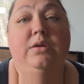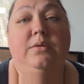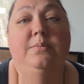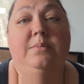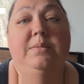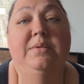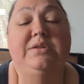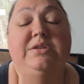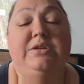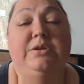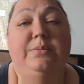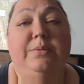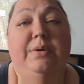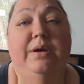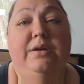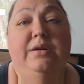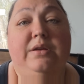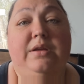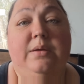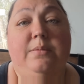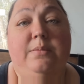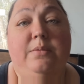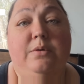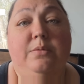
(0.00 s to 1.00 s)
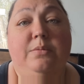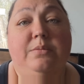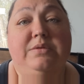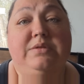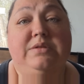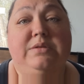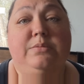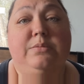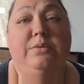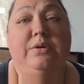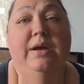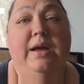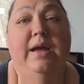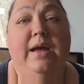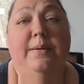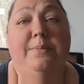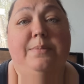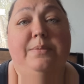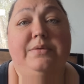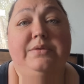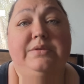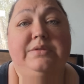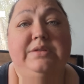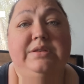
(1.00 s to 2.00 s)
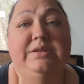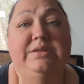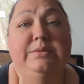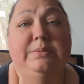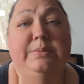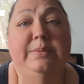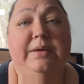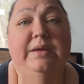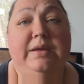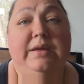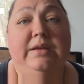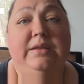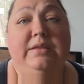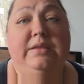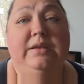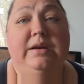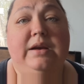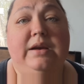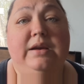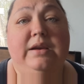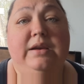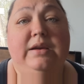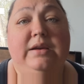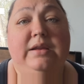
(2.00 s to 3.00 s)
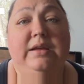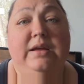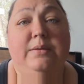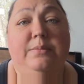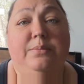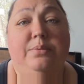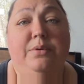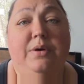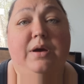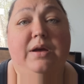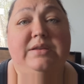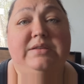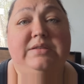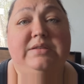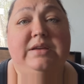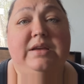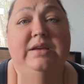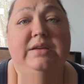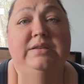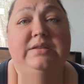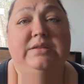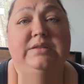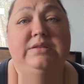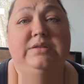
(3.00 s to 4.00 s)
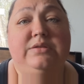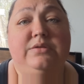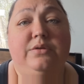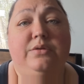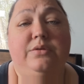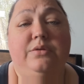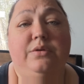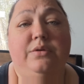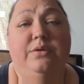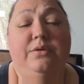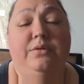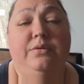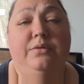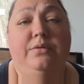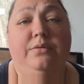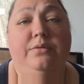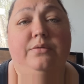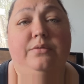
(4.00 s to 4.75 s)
Mr. Brown came home with some more apples this week that I need to get processed, or